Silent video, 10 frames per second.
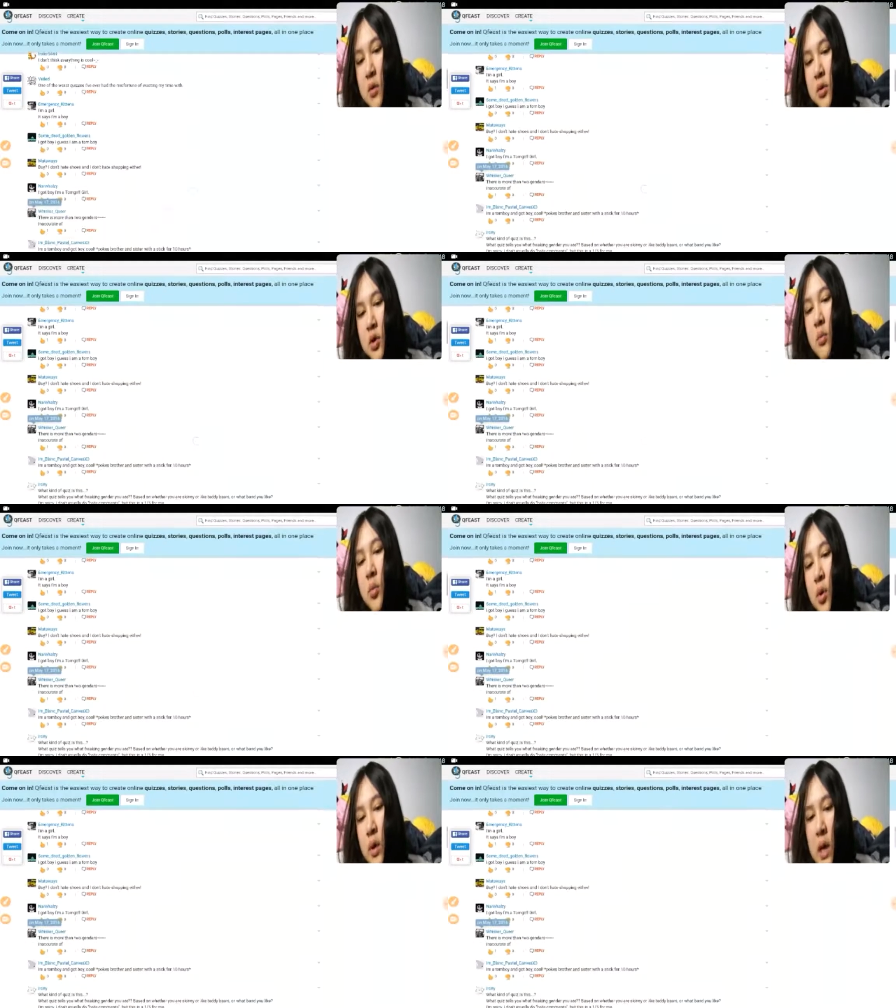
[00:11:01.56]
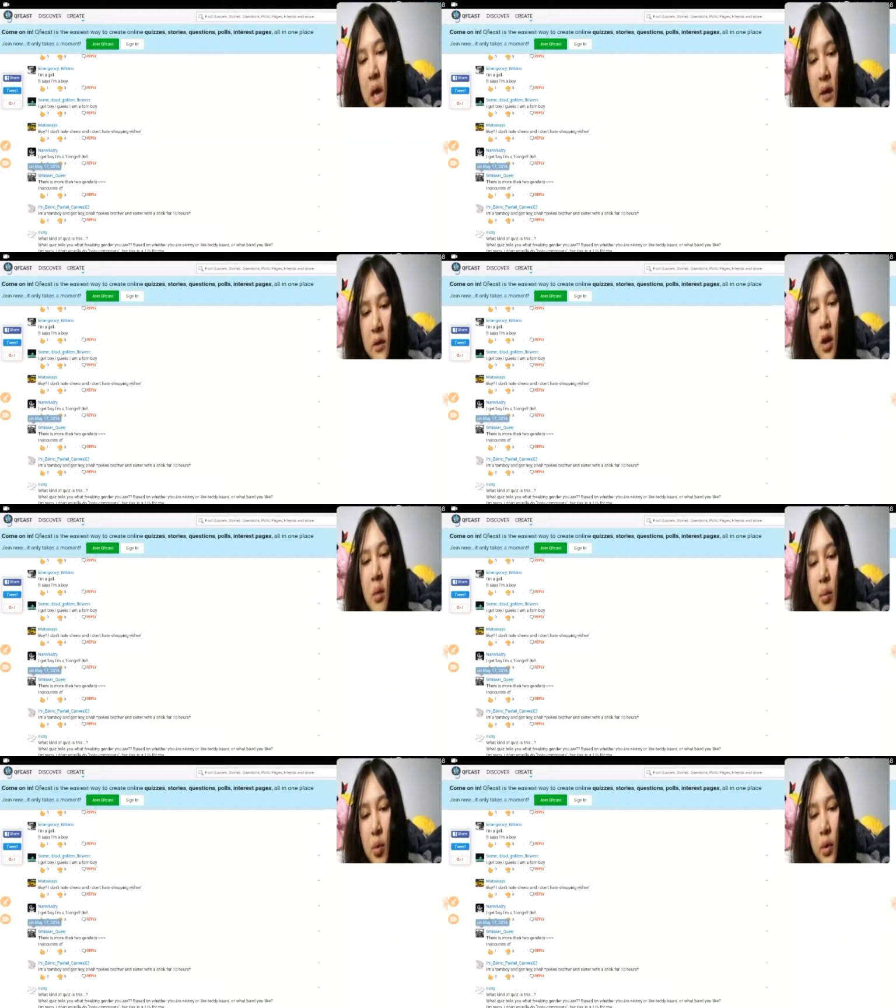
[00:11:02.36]
I'm tomboy and
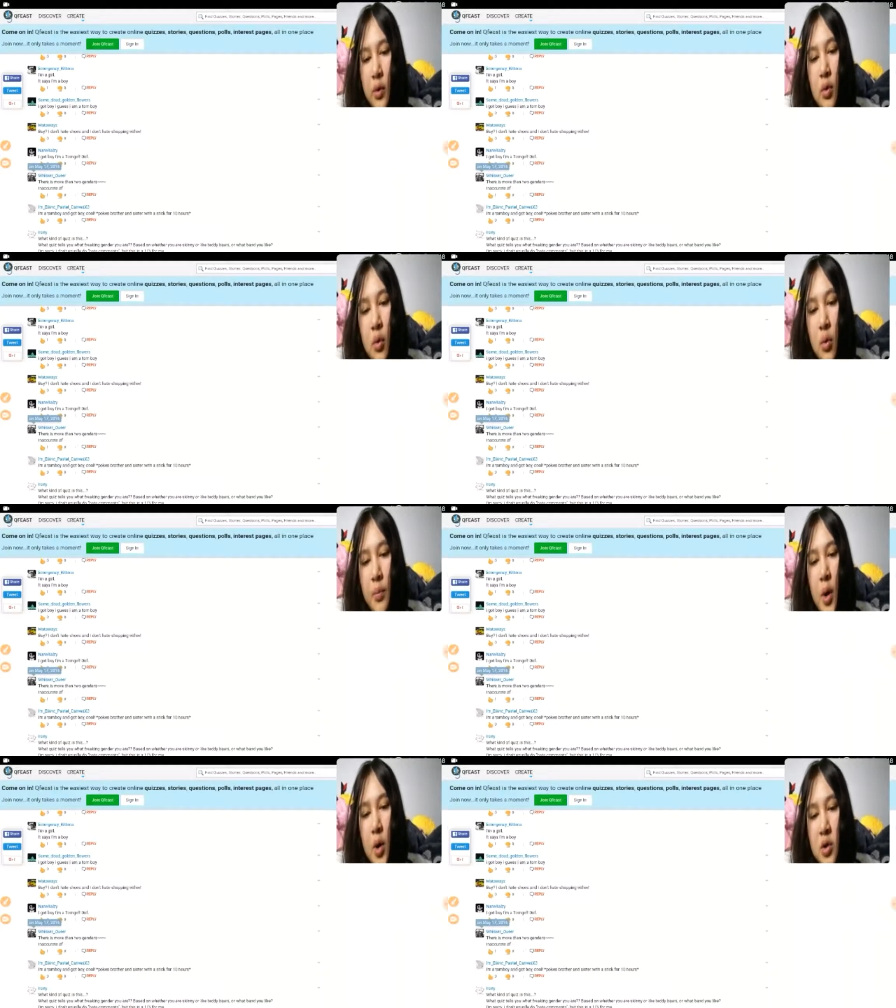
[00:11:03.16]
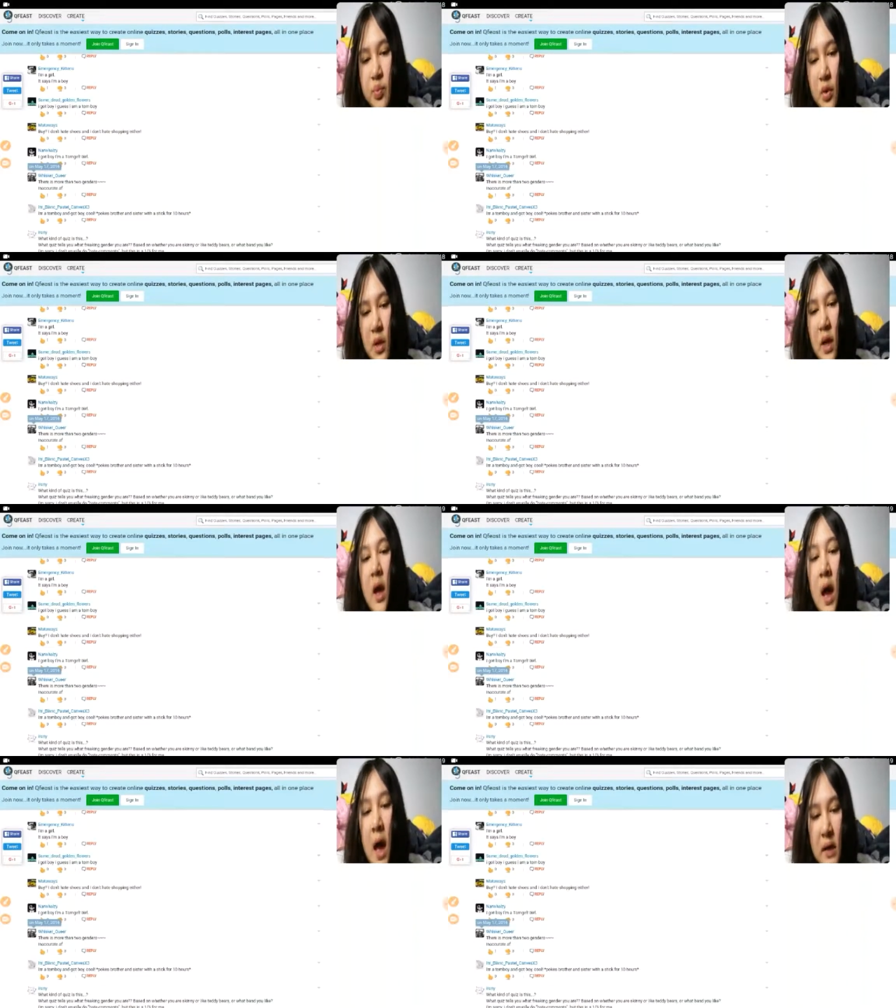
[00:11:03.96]
gut boy. Cool. Pokes brother,
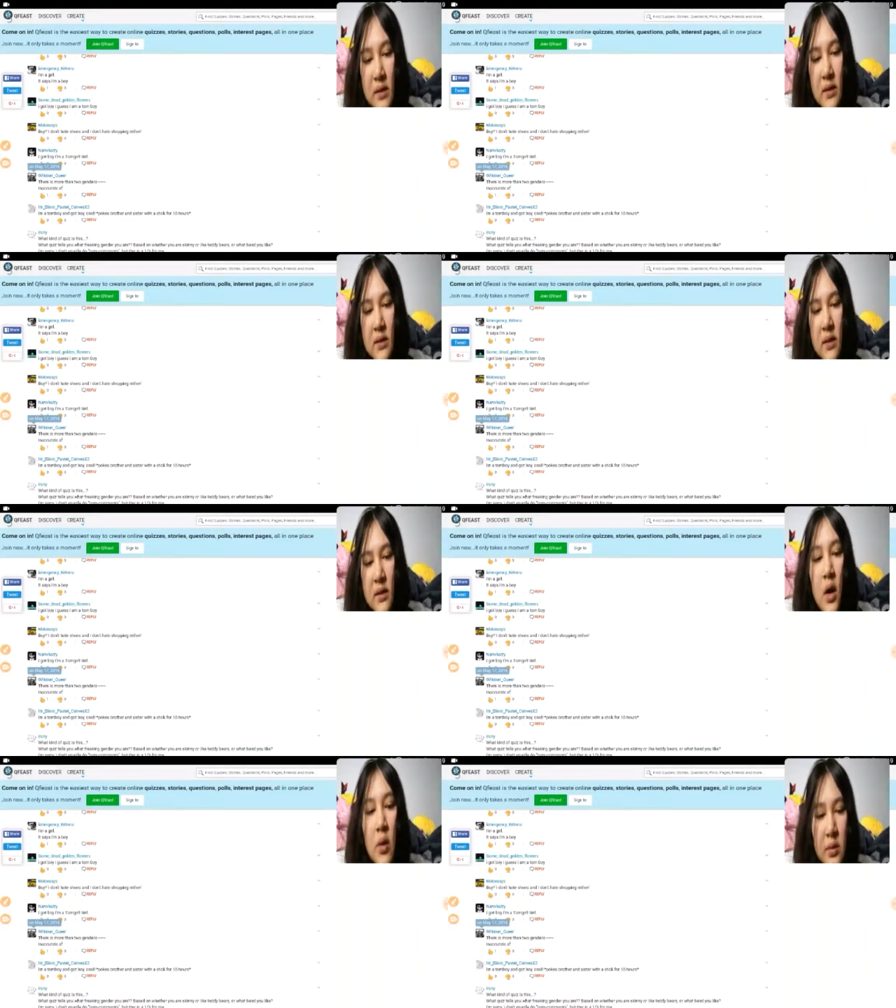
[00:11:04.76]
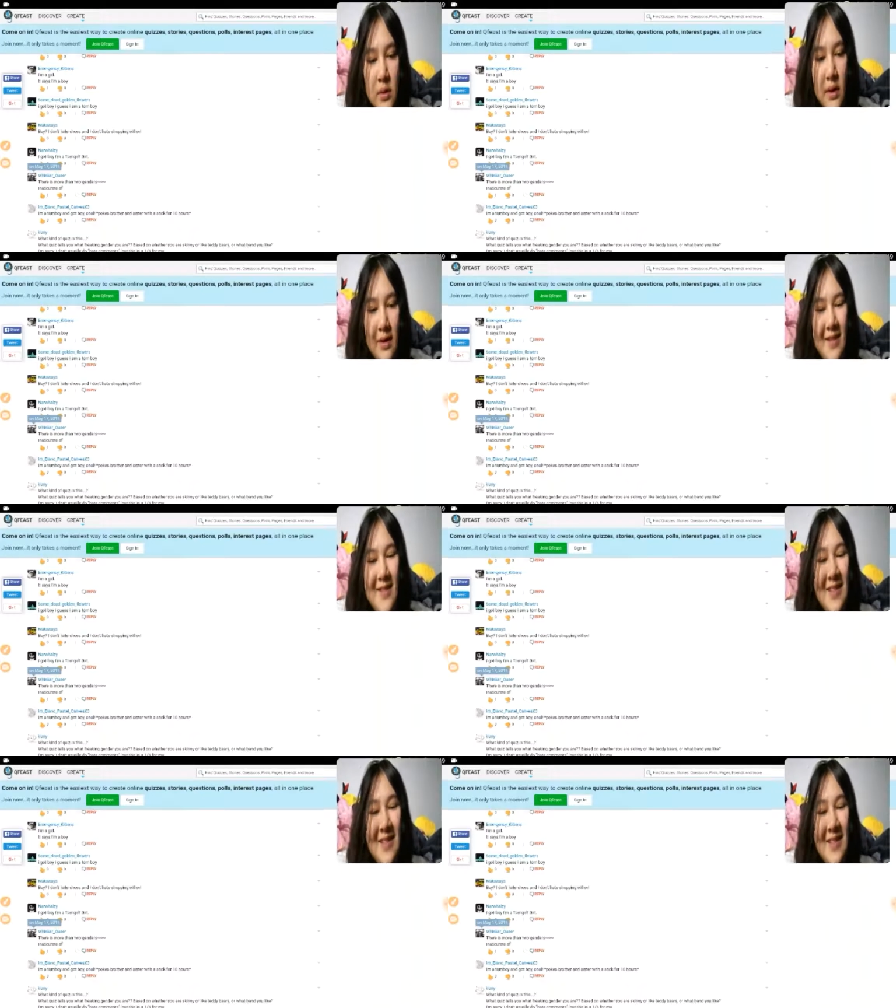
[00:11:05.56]
ancestors with stick.